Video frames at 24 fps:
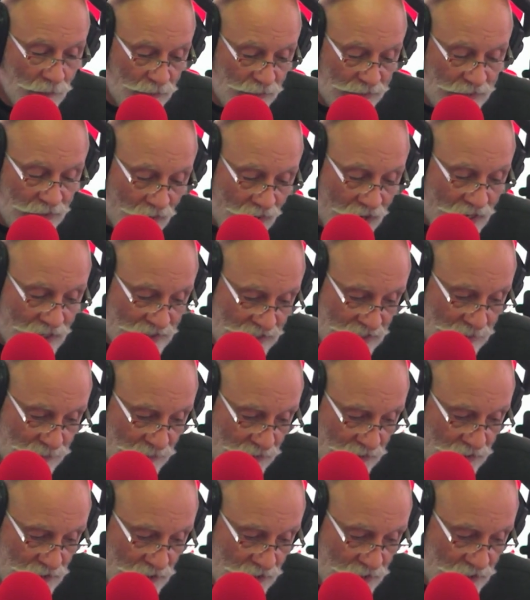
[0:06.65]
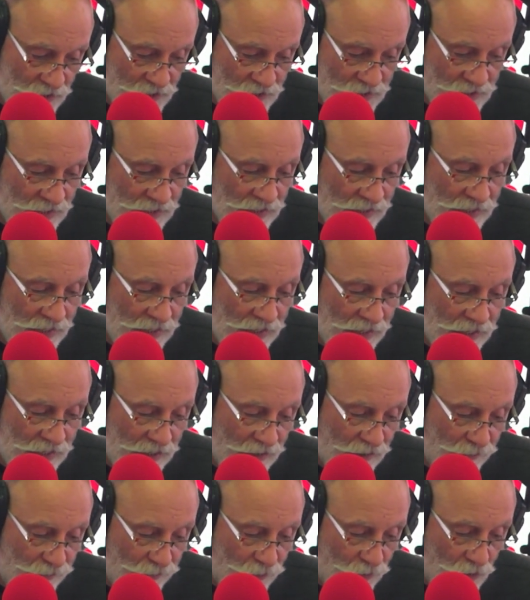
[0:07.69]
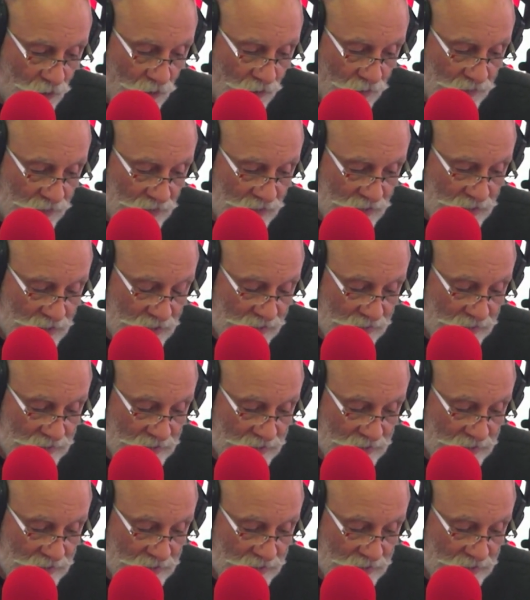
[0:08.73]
But there are deep concerns for the